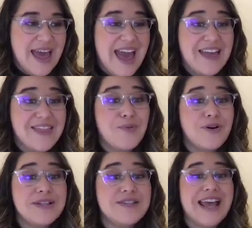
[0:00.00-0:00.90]
Absolutely. And the
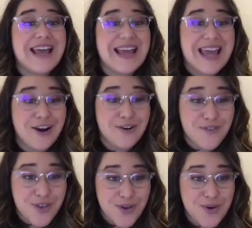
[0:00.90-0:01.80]
importance of taking care of
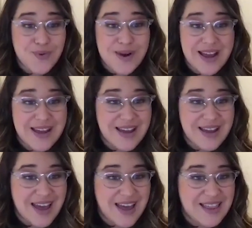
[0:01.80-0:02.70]
you, right?
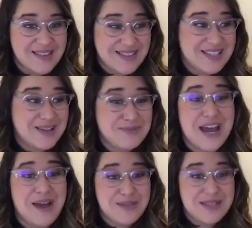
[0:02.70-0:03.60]
Absolutely. And
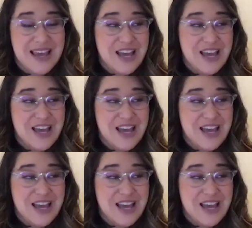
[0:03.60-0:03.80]
sometimes